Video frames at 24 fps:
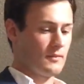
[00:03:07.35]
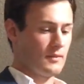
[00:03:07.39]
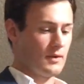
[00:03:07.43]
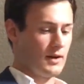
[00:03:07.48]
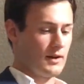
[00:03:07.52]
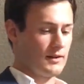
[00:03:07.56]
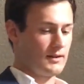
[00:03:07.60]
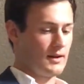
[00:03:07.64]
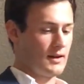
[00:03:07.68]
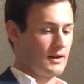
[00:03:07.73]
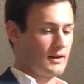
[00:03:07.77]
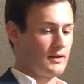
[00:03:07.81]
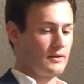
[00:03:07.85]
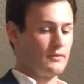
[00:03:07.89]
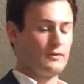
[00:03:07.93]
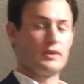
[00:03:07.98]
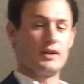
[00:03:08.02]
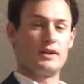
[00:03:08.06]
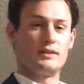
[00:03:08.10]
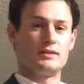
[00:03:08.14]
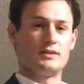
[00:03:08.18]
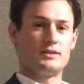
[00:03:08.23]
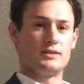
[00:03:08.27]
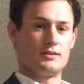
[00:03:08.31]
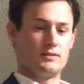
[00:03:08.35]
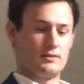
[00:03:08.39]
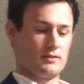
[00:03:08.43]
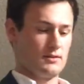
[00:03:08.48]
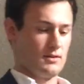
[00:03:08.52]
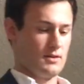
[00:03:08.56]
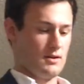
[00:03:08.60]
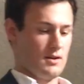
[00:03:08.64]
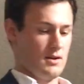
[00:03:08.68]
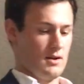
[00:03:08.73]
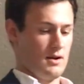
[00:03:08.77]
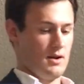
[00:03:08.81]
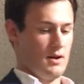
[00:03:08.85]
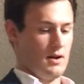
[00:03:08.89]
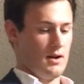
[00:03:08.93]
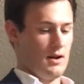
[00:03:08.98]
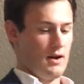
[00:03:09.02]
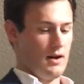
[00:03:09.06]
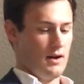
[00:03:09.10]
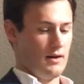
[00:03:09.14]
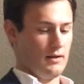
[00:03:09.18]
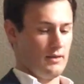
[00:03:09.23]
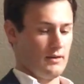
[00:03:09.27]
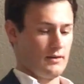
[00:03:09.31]
At that convention,
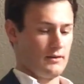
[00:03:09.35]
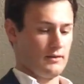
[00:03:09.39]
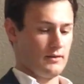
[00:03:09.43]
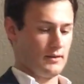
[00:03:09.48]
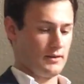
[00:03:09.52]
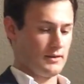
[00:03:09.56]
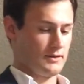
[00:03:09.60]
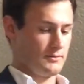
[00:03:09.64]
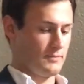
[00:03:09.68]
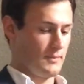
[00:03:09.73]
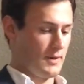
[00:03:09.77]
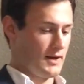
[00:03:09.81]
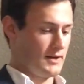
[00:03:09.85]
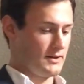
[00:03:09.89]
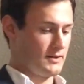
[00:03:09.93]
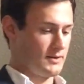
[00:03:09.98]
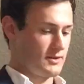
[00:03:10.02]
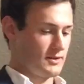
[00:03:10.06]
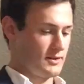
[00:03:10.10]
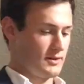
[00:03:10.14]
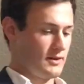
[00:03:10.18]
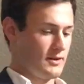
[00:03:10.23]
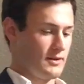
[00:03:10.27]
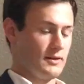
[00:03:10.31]
I learned that this major